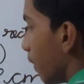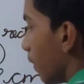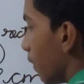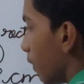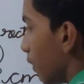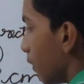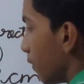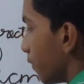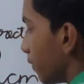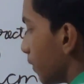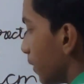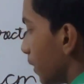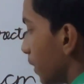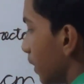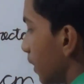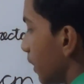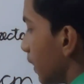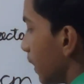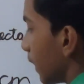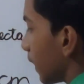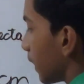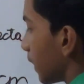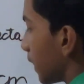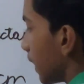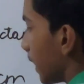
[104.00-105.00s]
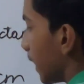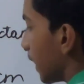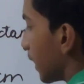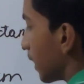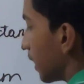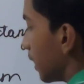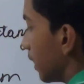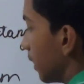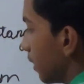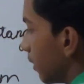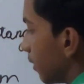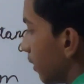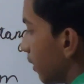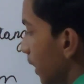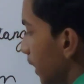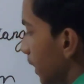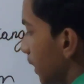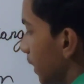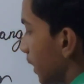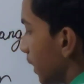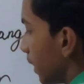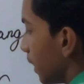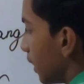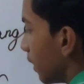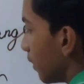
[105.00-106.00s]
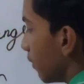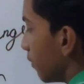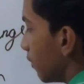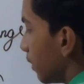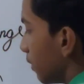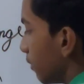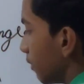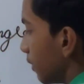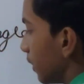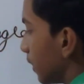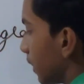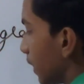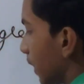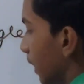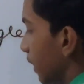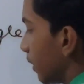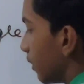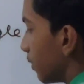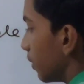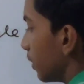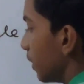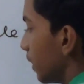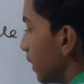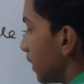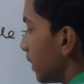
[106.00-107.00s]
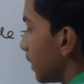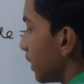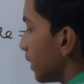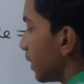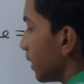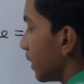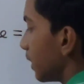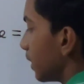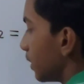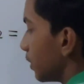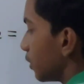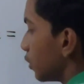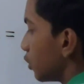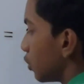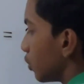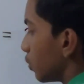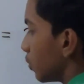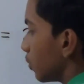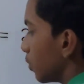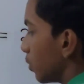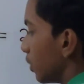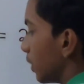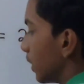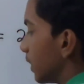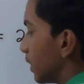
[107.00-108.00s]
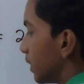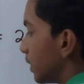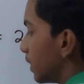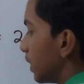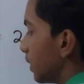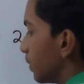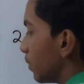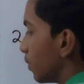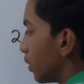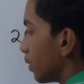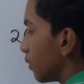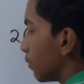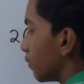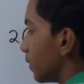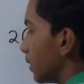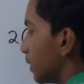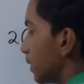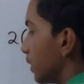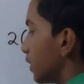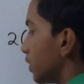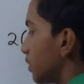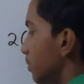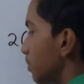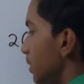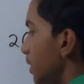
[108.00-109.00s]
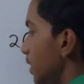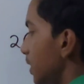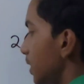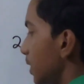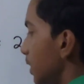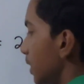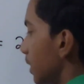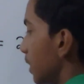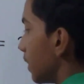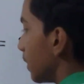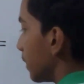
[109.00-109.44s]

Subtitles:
of a rectangle, right? We will calculate it. So let's see what will this be.